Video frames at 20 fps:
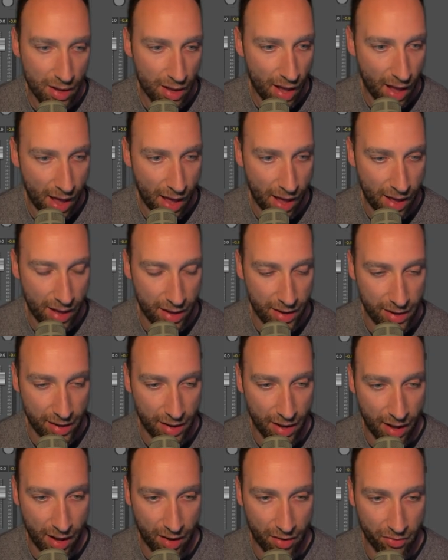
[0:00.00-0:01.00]
I
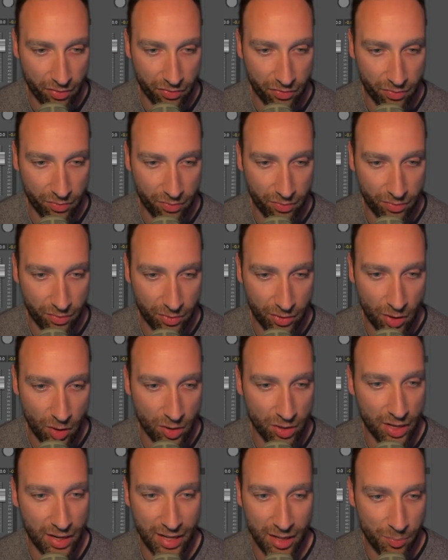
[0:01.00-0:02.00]
have
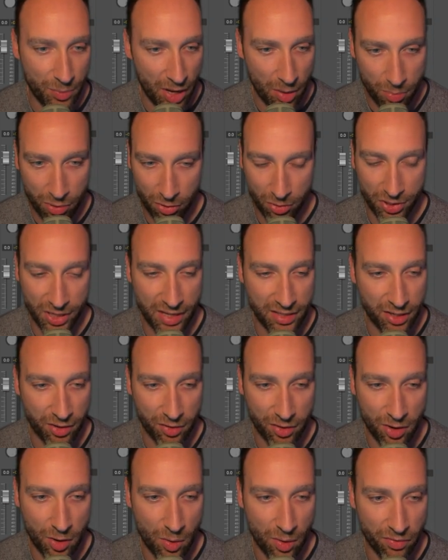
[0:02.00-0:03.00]
got a little bit of processing on
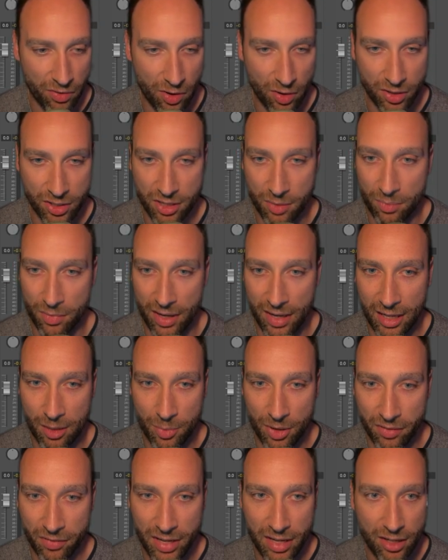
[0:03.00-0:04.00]
the go. I've got a little bit
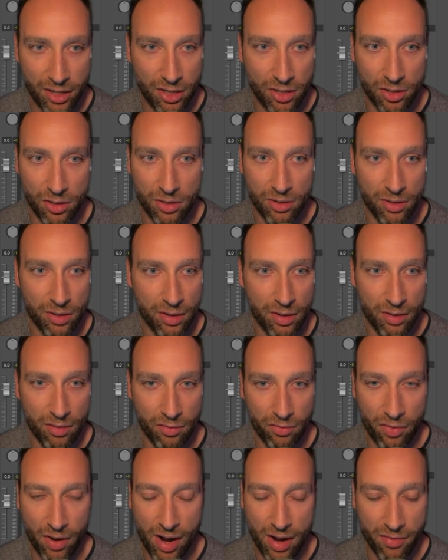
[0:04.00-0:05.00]
of EQ.
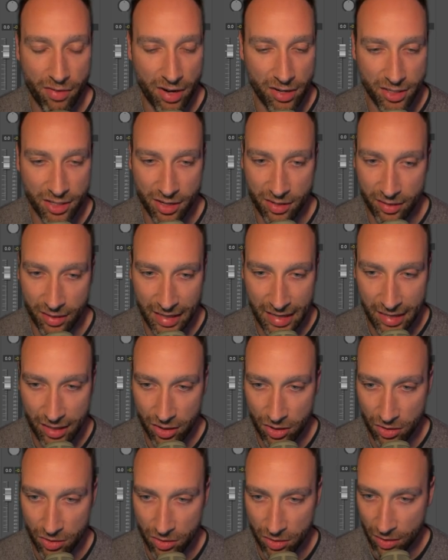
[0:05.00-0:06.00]
Very, very subtle
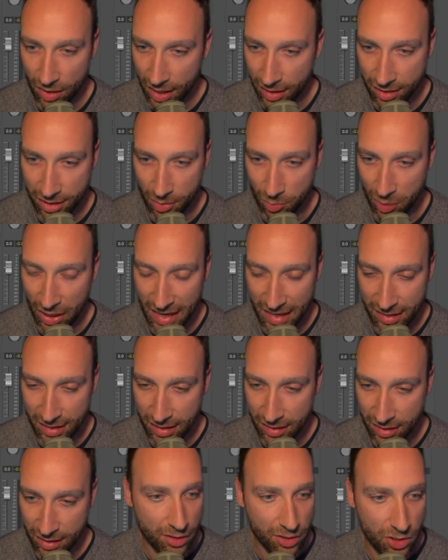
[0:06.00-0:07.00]
EQ in some
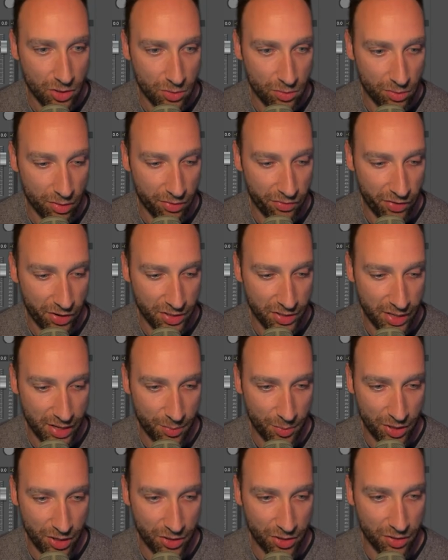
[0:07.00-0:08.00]
places. So the first thing I'm
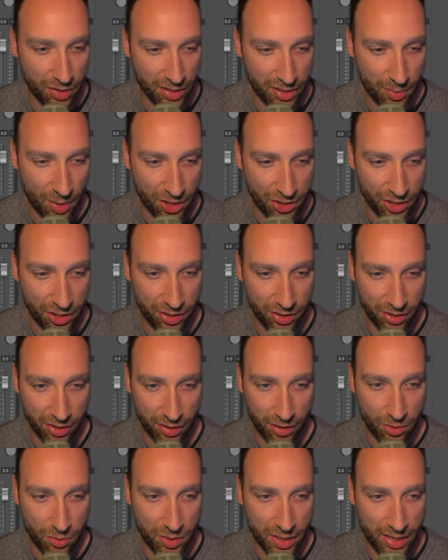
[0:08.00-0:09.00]
going to do is I'm actually going to
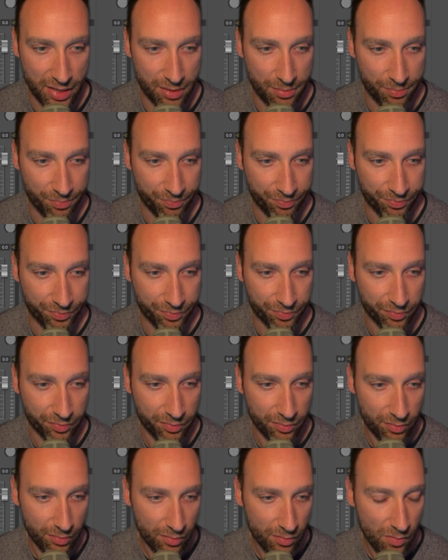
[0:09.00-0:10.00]
load in
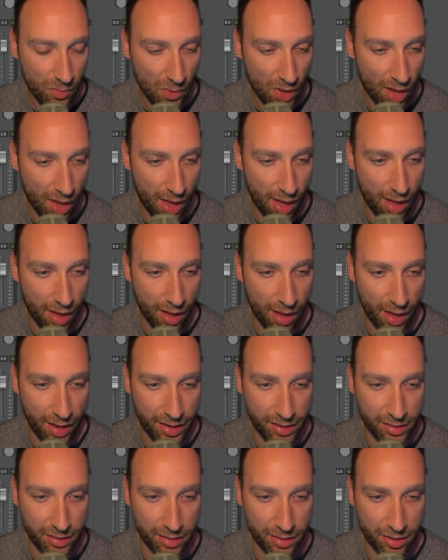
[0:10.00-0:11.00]
an
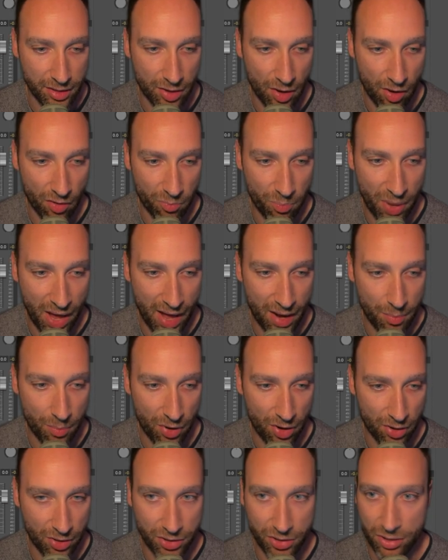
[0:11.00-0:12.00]
instance of
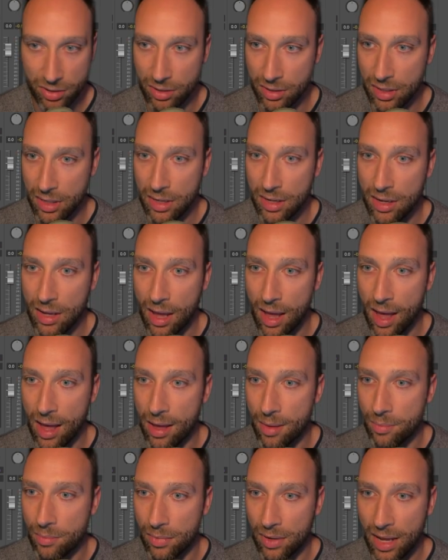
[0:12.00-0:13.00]
Panbox.
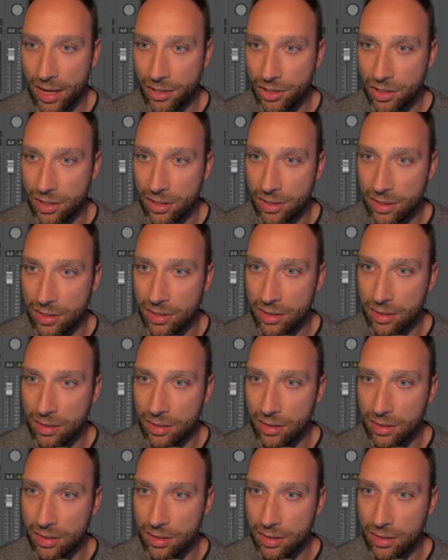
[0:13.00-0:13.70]
Let's just